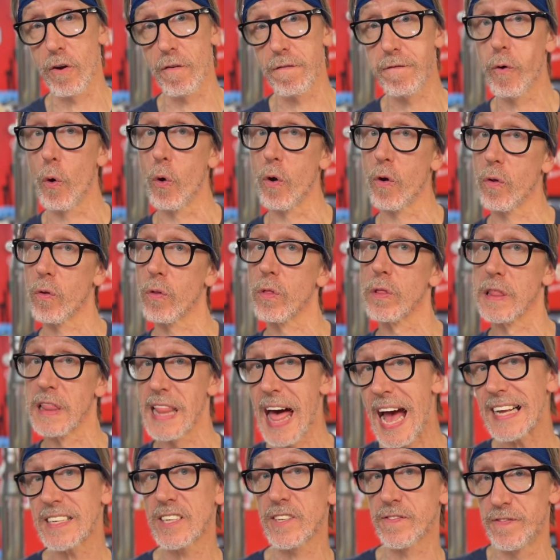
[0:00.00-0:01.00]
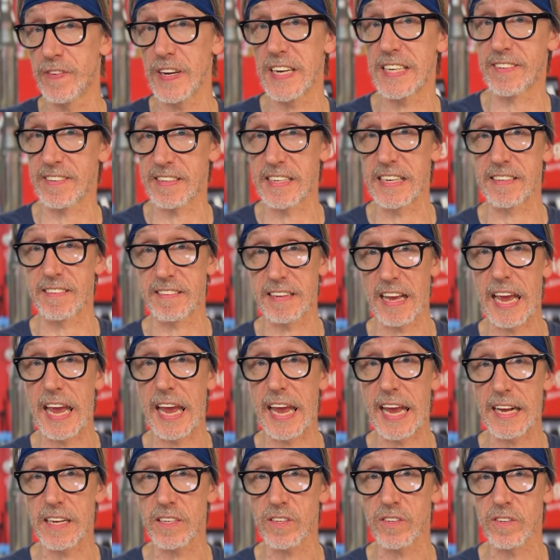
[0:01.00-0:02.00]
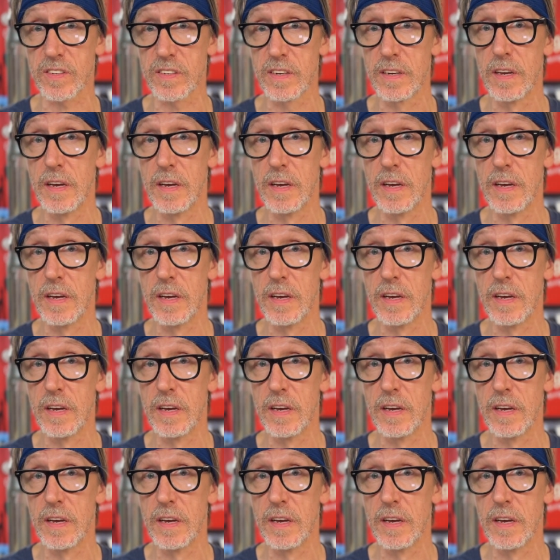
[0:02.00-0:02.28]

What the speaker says: for less viscous inks